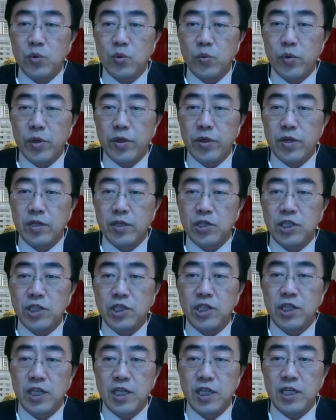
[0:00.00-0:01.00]
with the
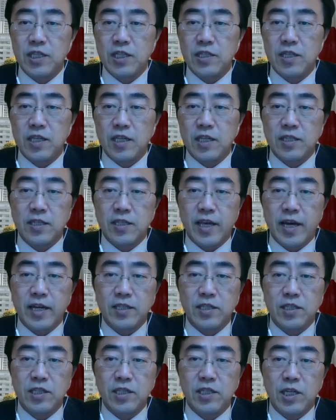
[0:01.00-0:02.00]
GGEs is that
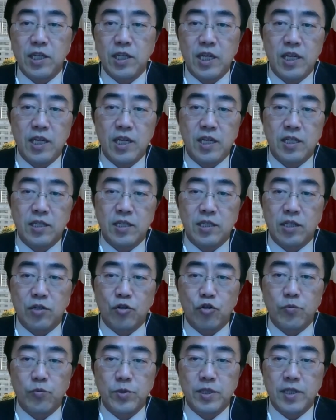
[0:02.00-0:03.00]
GGE is a
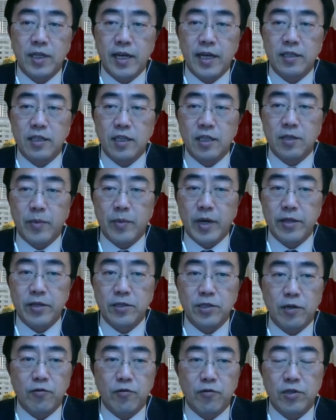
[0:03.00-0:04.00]
group selected by the
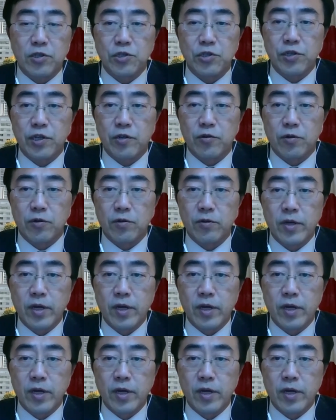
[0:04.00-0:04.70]
Secretary General.